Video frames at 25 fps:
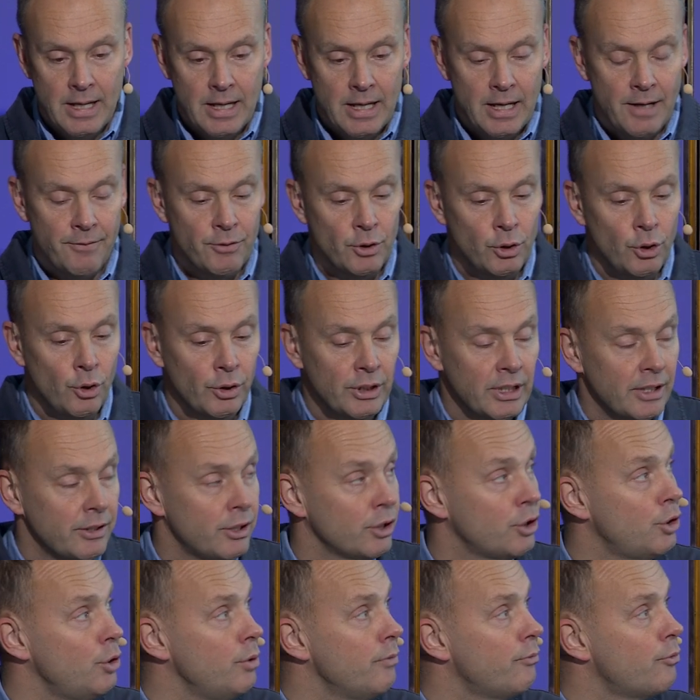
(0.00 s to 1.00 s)
If you look at
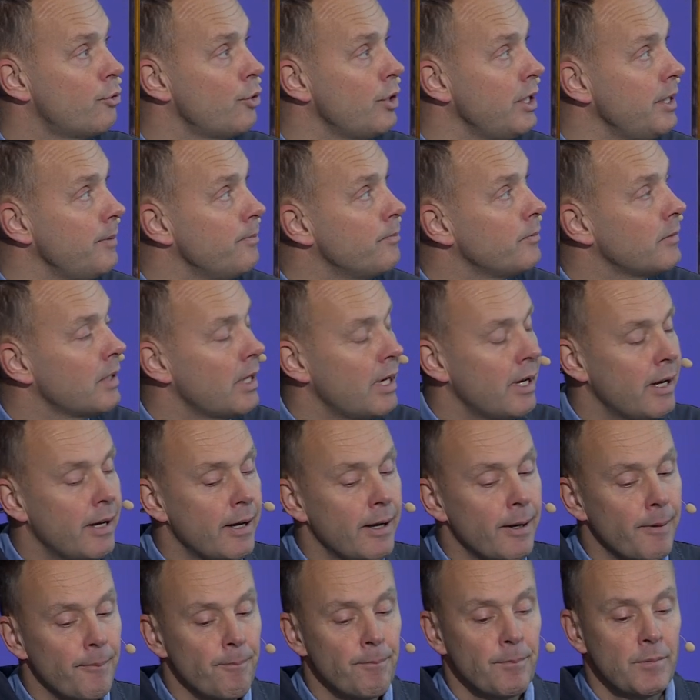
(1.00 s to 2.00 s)
the
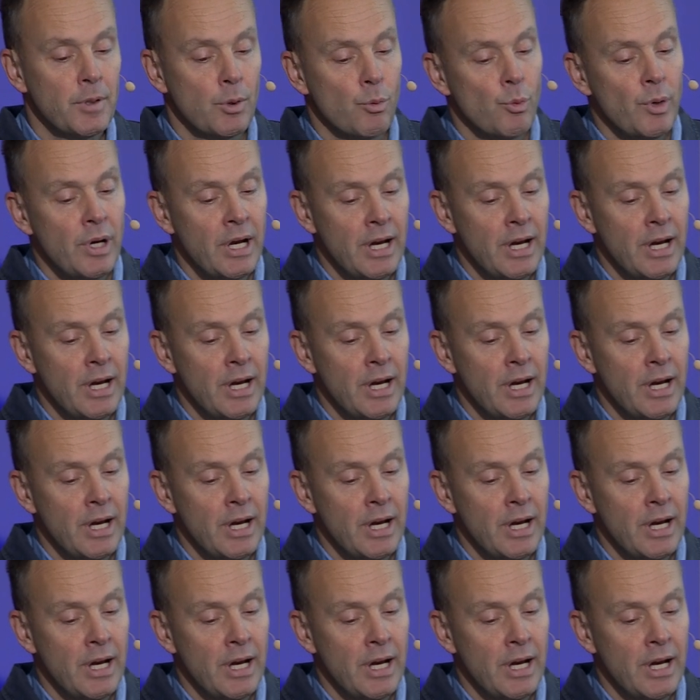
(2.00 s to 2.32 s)
Q3, we